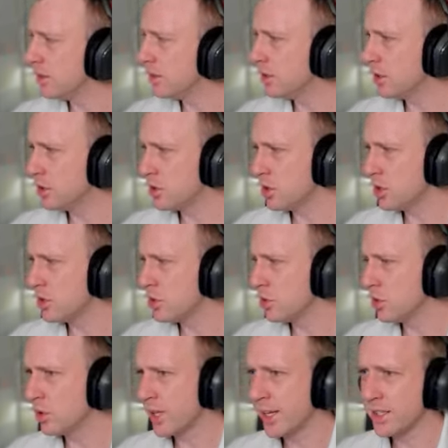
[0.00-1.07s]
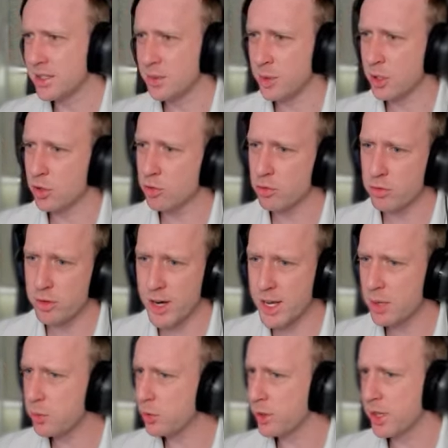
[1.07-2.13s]
do like some
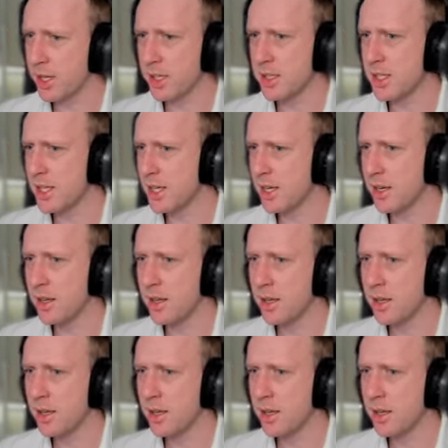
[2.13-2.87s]
incredible things here.